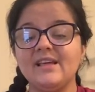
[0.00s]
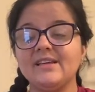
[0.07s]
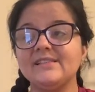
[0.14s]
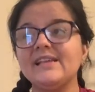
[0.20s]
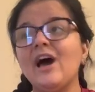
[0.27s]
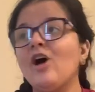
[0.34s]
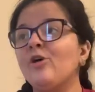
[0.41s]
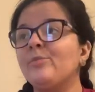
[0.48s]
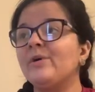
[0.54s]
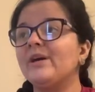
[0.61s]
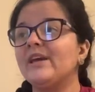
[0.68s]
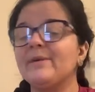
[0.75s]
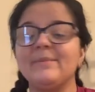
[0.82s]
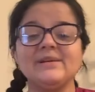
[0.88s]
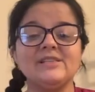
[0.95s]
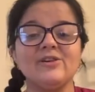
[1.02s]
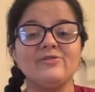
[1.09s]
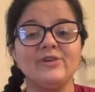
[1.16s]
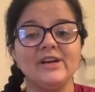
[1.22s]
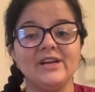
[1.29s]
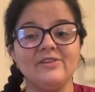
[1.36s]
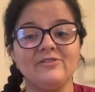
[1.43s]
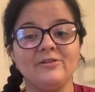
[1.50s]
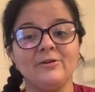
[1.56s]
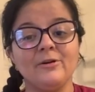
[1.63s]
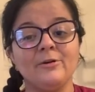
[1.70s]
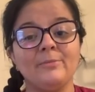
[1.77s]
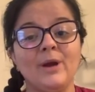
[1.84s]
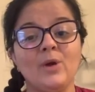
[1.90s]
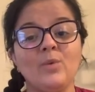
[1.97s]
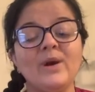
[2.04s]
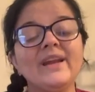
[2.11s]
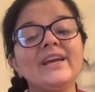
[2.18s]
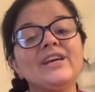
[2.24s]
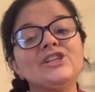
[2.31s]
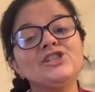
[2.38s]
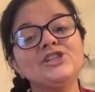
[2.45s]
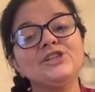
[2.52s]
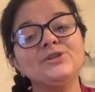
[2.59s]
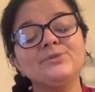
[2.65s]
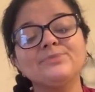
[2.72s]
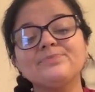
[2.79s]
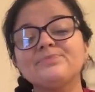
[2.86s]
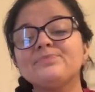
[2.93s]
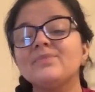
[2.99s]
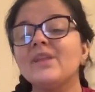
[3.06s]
to help get myself ready for my wedding in June.